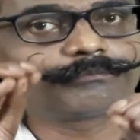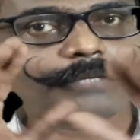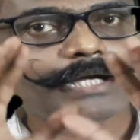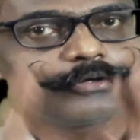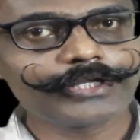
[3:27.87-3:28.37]

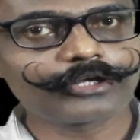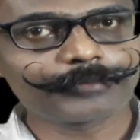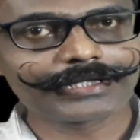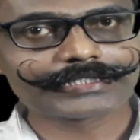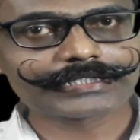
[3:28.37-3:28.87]
5 d
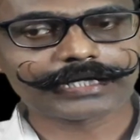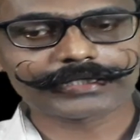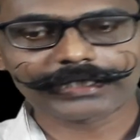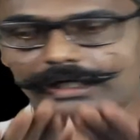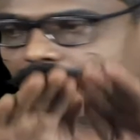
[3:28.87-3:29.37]
orbitals are
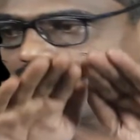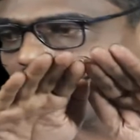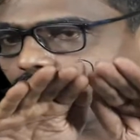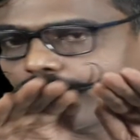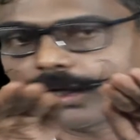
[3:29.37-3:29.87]
there
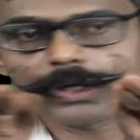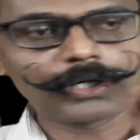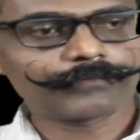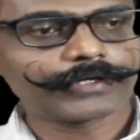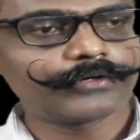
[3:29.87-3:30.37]
and
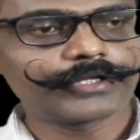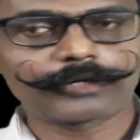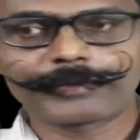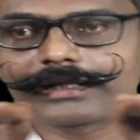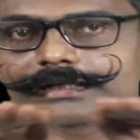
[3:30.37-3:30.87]
all 5 d
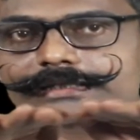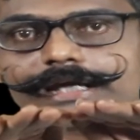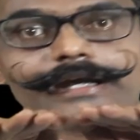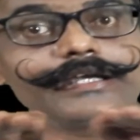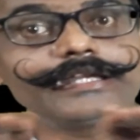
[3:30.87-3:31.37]
orbitals
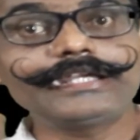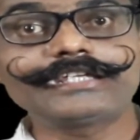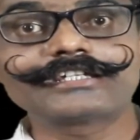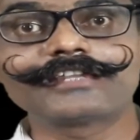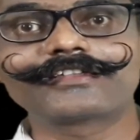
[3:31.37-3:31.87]
are
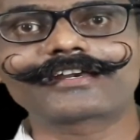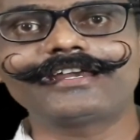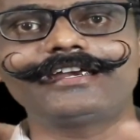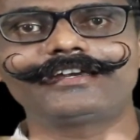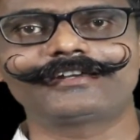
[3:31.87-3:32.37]

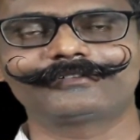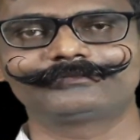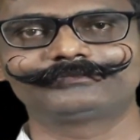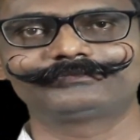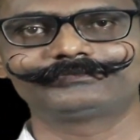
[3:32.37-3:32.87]
degenerate
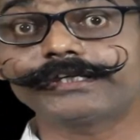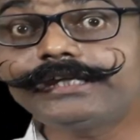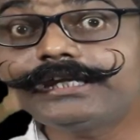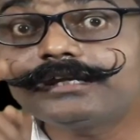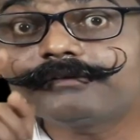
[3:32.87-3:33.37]

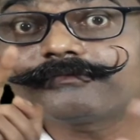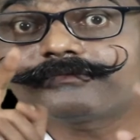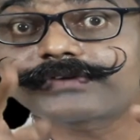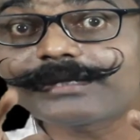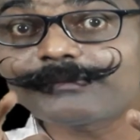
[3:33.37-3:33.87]
in
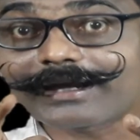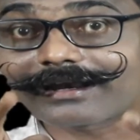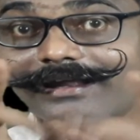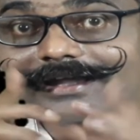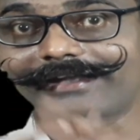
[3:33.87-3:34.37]
free
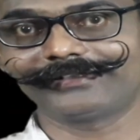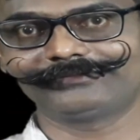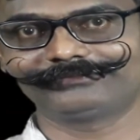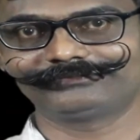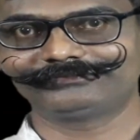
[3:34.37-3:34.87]
metal ion.
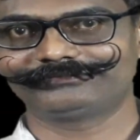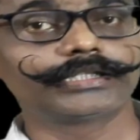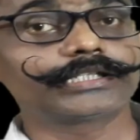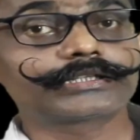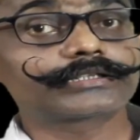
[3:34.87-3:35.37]

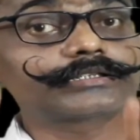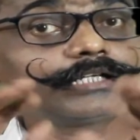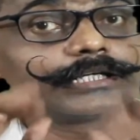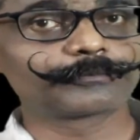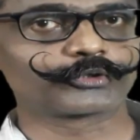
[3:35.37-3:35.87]
Now
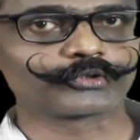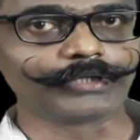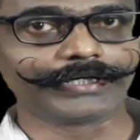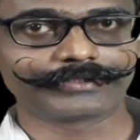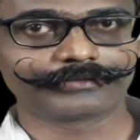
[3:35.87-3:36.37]
third
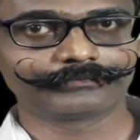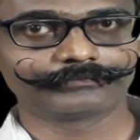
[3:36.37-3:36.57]
postulate